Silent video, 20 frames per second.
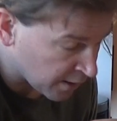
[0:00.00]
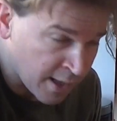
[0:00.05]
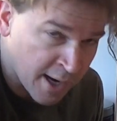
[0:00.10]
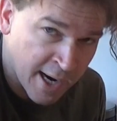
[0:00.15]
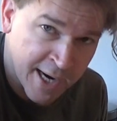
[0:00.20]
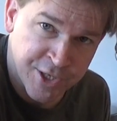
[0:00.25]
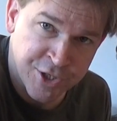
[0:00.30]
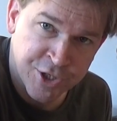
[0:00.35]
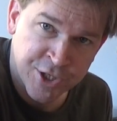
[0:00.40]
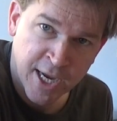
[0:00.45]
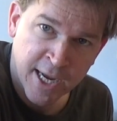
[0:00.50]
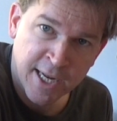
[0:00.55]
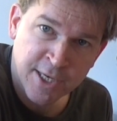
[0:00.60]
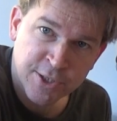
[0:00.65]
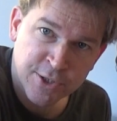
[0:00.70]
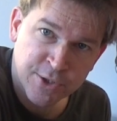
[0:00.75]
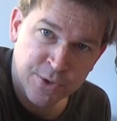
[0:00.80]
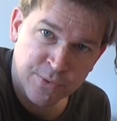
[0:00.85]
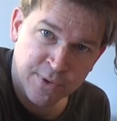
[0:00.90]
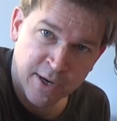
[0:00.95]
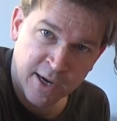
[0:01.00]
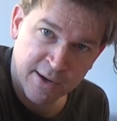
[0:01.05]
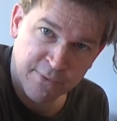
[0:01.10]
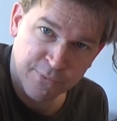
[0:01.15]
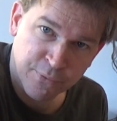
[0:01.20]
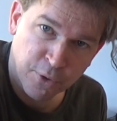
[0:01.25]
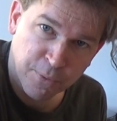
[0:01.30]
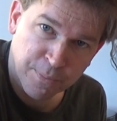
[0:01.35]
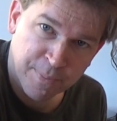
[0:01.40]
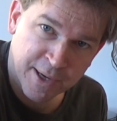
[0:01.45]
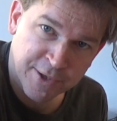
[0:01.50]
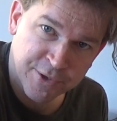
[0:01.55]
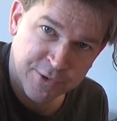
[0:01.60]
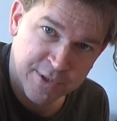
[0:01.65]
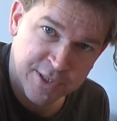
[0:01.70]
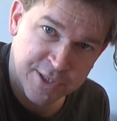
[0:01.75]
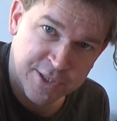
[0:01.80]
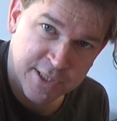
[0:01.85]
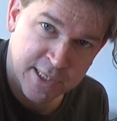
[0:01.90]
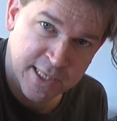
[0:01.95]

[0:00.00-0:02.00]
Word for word: I chained two 9 volt batteries